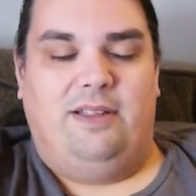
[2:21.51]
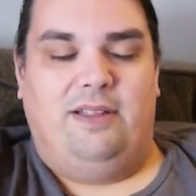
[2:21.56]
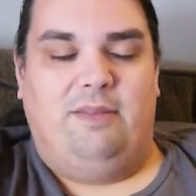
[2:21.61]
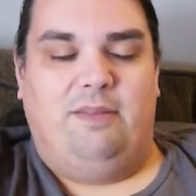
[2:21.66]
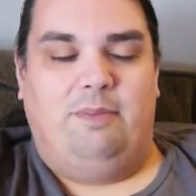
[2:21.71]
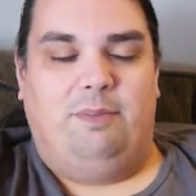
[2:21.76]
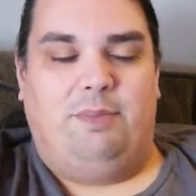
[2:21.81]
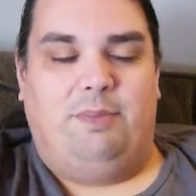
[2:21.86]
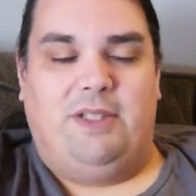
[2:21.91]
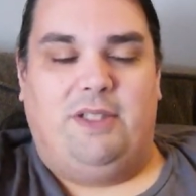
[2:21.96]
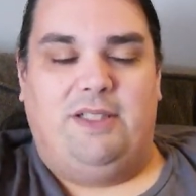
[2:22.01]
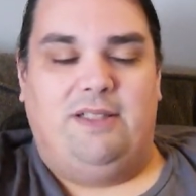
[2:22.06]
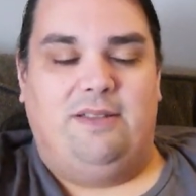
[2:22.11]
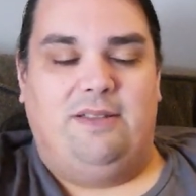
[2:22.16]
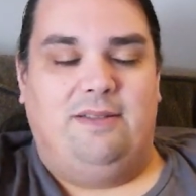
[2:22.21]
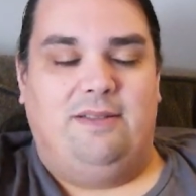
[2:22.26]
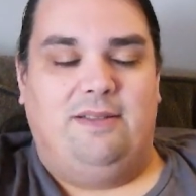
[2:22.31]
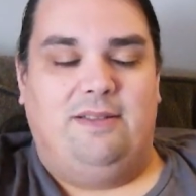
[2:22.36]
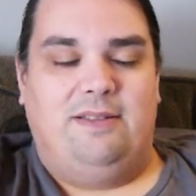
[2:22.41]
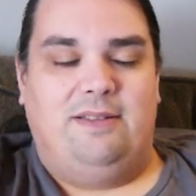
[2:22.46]
But
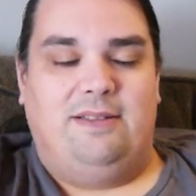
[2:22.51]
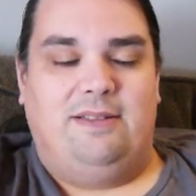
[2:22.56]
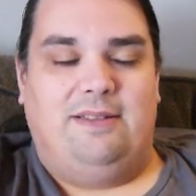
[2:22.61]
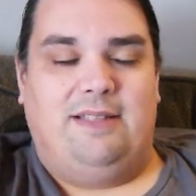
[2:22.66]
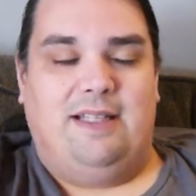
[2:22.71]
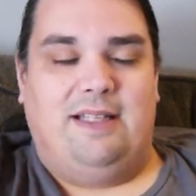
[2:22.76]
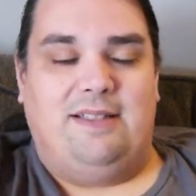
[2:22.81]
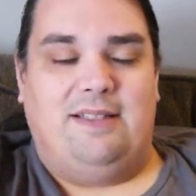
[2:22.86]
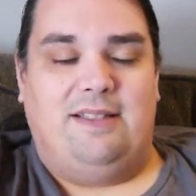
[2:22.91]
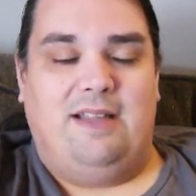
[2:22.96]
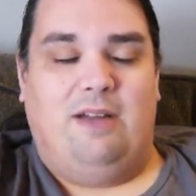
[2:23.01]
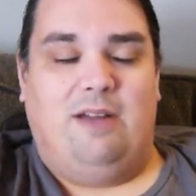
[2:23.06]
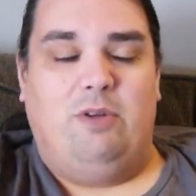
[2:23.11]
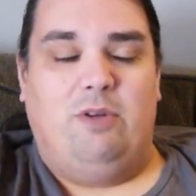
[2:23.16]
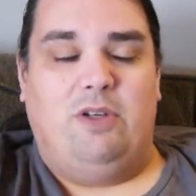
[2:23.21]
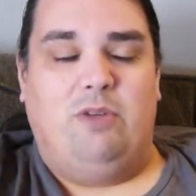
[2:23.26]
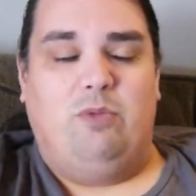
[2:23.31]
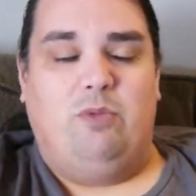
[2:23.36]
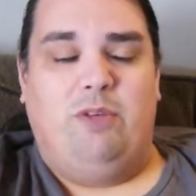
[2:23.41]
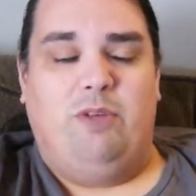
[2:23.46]
that's not what
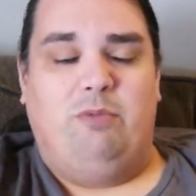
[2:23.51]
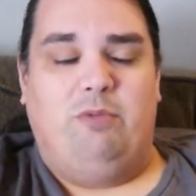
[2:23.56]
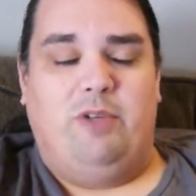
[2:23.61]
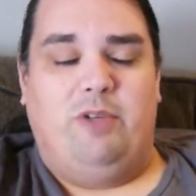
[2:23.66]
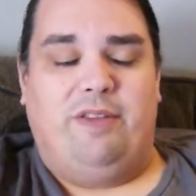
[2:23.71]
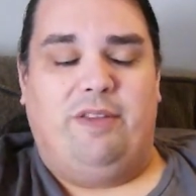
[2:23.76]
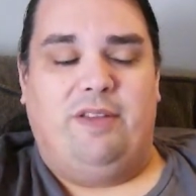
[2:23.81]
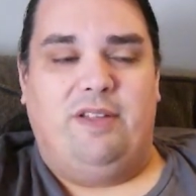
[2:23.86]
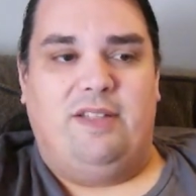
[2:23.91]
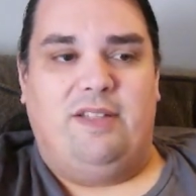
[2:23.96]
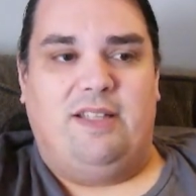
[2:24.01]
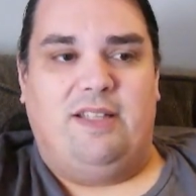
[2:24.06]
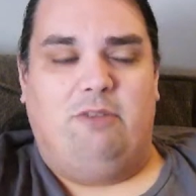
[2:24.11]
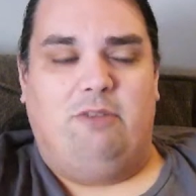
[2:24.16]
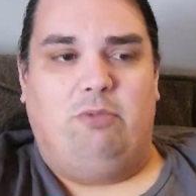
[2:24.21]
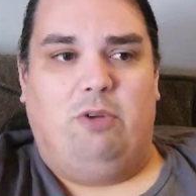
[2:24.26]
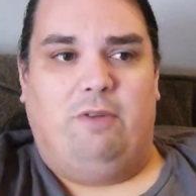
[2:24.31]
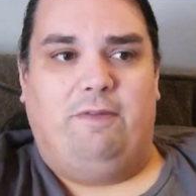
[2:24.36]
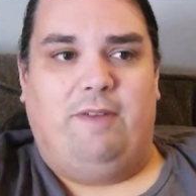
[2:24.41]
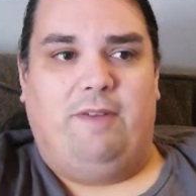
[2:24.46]
I went with. Instead,
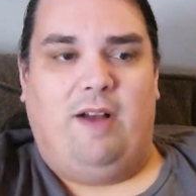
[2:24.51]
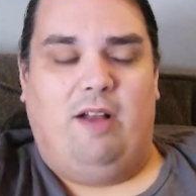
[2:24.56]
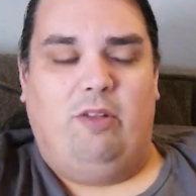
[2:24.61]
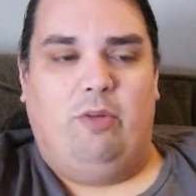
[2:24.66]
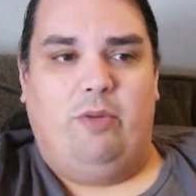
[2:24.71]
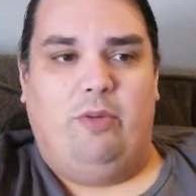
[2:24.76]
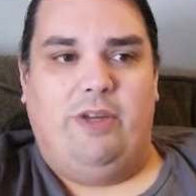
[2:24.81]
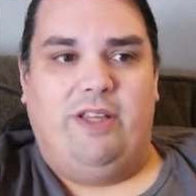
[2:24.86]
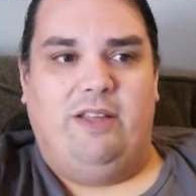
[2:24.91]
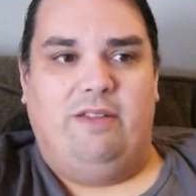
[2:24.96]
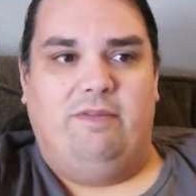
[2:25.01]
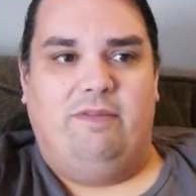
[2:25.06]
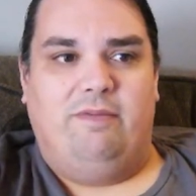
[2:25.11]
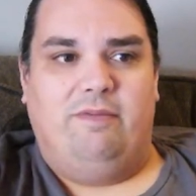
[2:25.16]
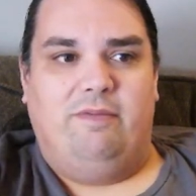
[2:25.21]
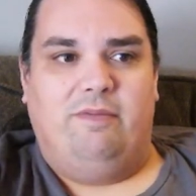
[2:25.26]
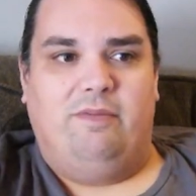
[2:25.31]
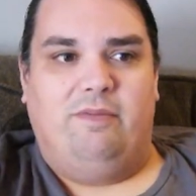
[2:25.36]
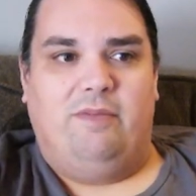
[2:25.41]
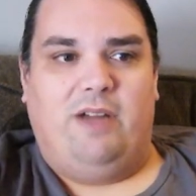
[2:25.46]
we're following
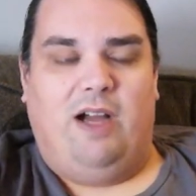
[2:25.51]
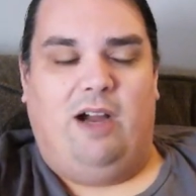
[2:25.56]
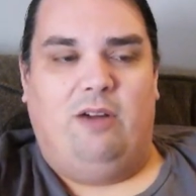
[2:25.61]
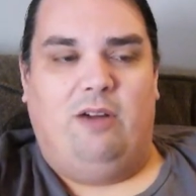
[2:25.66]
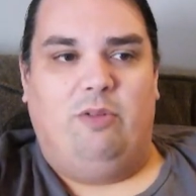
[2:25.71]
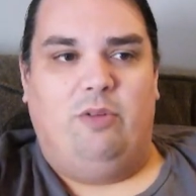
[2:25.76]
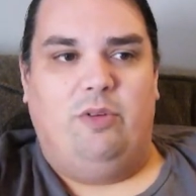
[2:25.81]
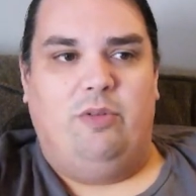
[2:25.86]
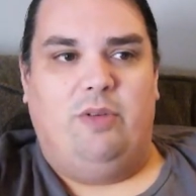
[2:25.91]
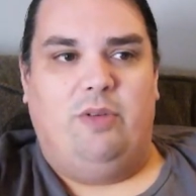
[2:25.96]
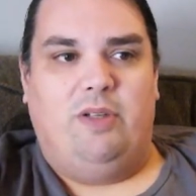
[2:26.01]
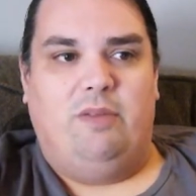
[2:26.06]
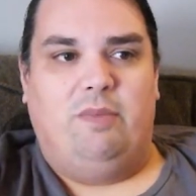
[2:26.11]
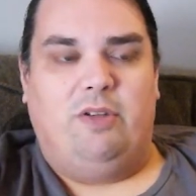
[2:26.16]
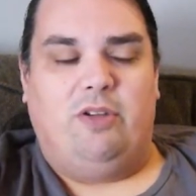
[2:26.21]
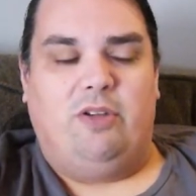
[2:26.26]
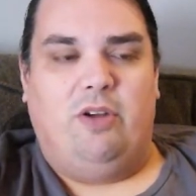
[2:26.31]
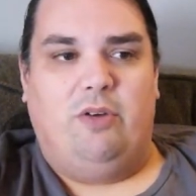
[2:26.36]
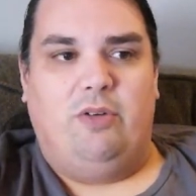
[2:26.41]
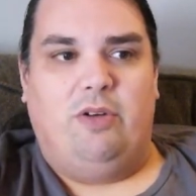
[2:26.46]
Haru and
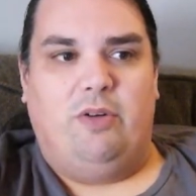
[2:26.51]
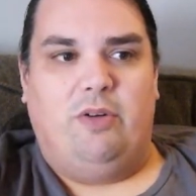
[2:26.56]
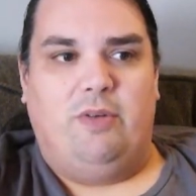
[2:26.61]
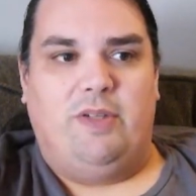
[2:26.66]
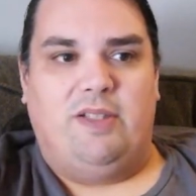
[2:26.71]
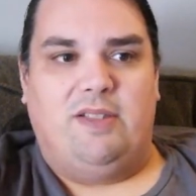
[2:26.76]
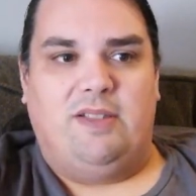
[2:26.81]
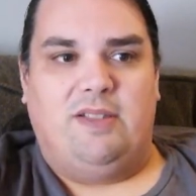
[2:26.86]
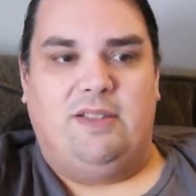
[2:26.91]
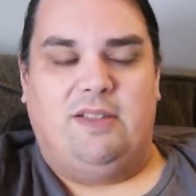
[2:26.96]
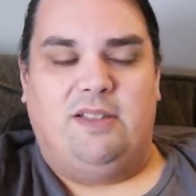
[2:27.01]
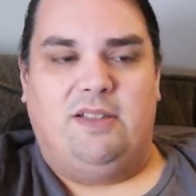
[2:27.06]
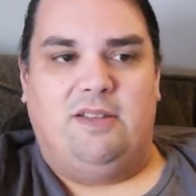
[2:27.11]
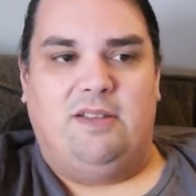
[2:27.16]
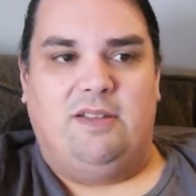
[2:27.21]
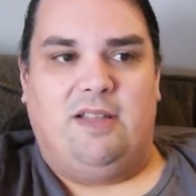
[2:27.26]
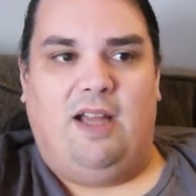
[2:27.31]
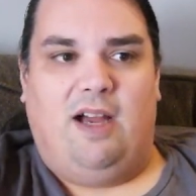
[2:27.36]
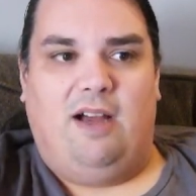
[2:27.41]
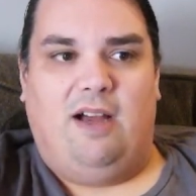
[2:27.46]
Makoto into
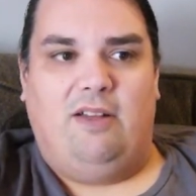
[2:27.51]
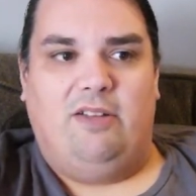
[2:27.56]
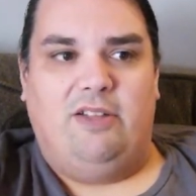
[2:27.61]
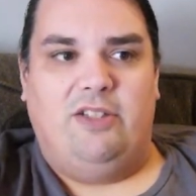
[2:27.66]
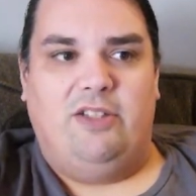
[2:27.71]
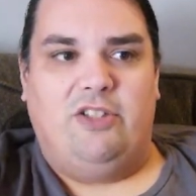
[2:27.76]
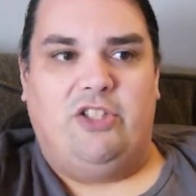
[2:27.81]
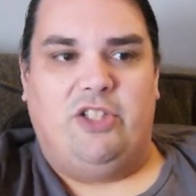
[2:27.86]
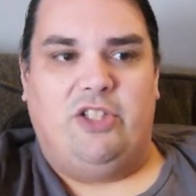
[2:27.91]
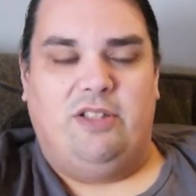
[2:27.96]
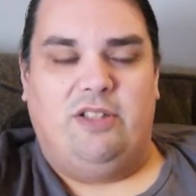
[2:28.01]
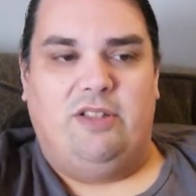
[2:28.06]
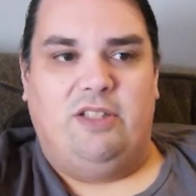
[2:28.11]
college and